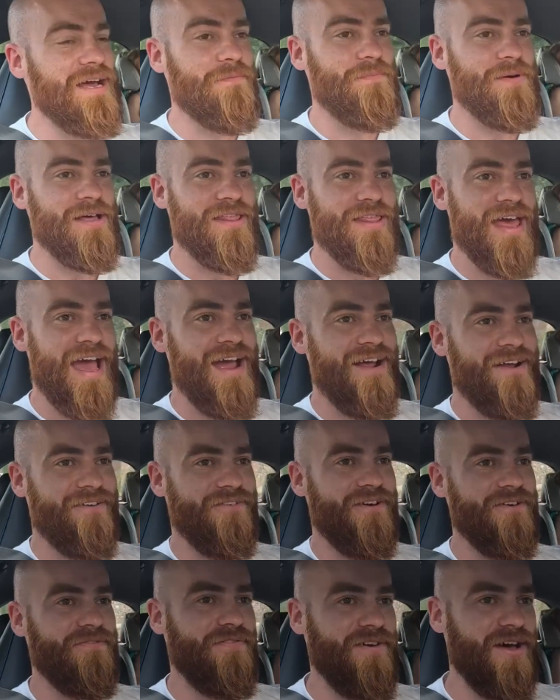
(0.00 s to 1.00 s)
little bit
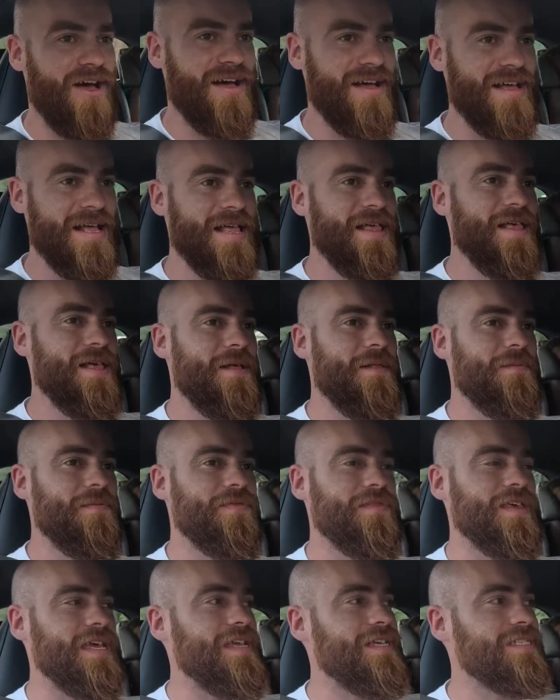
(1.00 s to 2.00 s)
there of
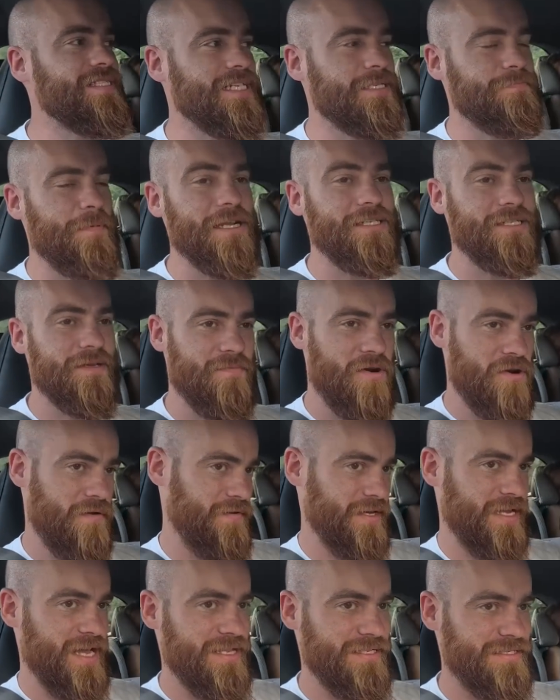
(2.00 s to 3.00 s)
the suspension
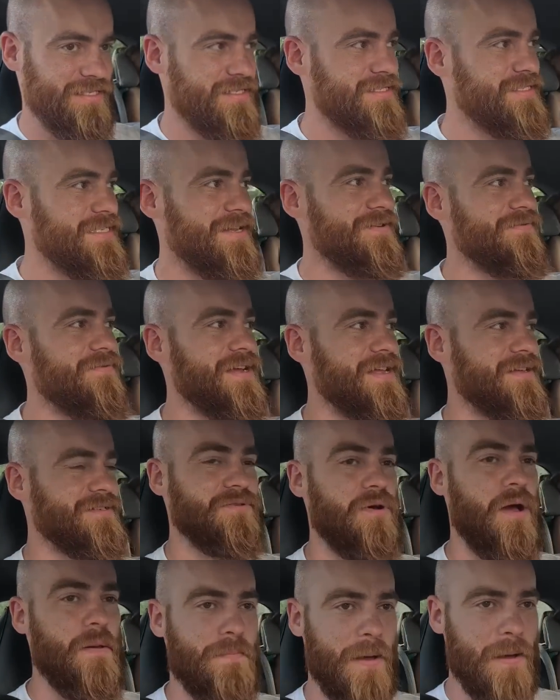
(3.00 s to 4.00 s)
modifications, didn't we? It
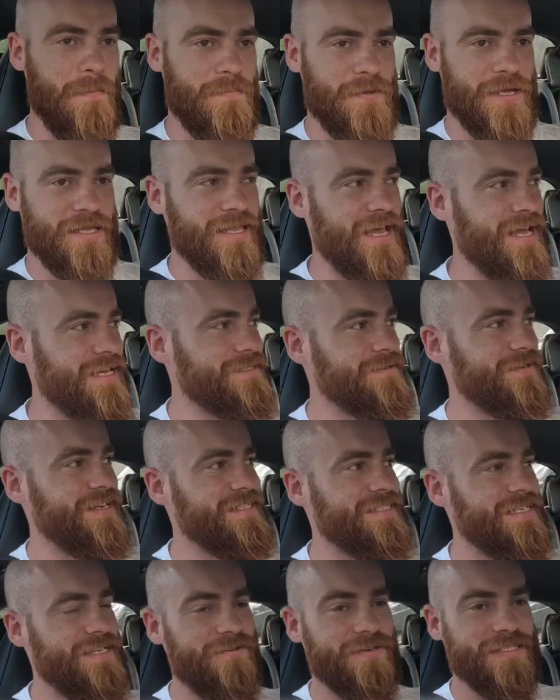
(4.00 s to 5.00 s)
was quite bumpy there,
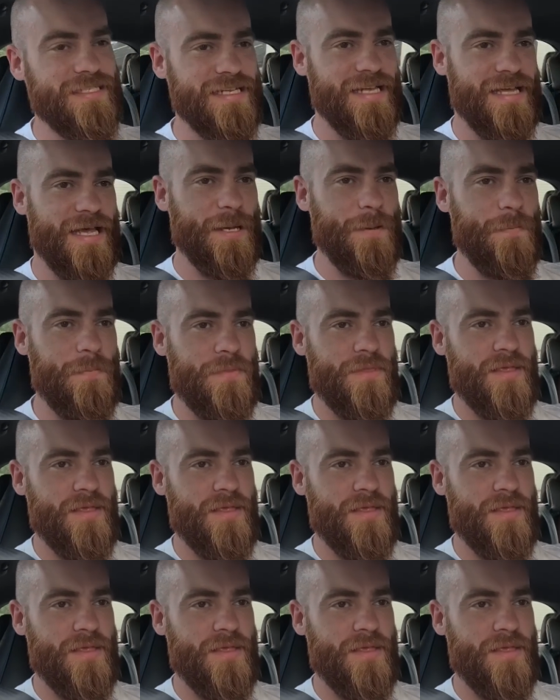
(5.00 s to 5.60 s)
sweetie, wasn't it?